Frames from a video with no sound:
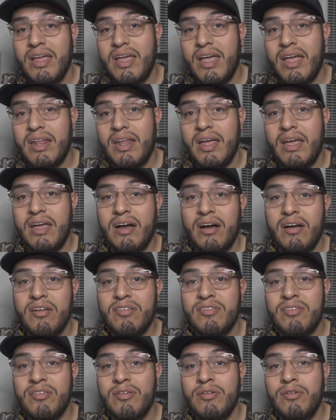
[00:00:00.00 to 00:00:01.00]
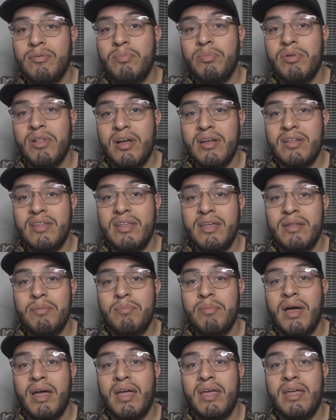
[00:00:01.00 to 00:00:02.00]
and I also plugged in
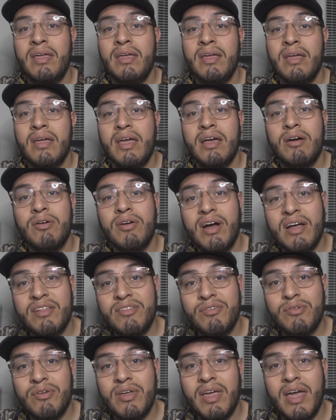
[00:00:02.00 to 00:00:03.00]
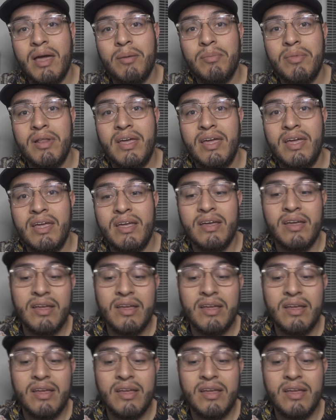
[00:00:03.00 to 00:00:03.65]
my Elgato Camlink.